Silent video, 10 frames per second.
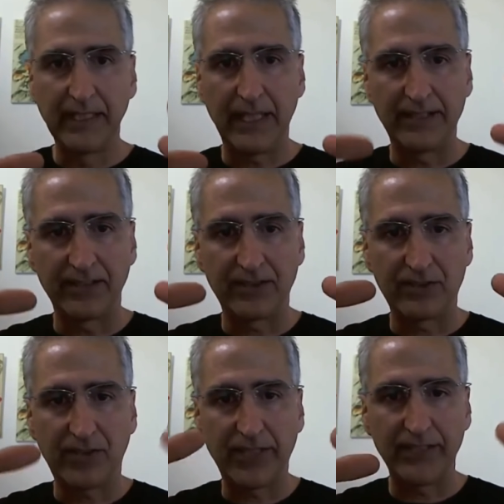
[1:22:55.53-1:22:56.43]
and just
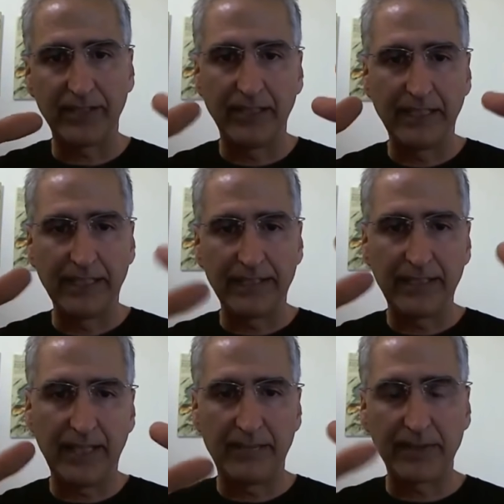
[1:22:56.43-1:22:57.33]
try and see
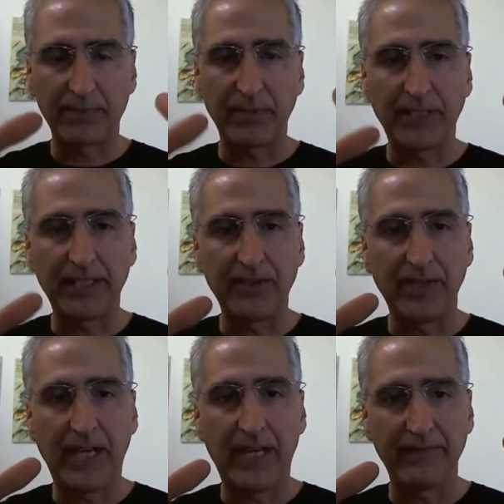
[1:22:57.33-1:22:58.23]
how much play you
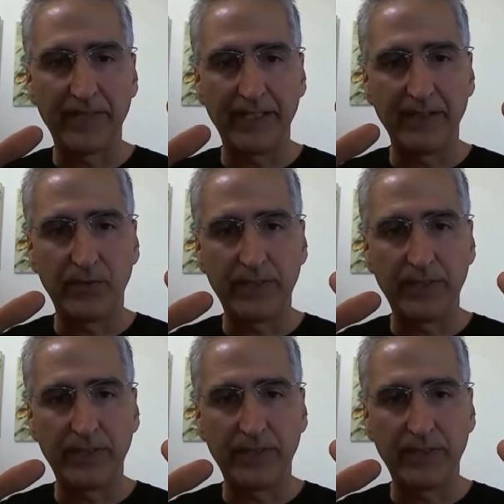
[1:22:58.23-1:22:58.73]
have in it.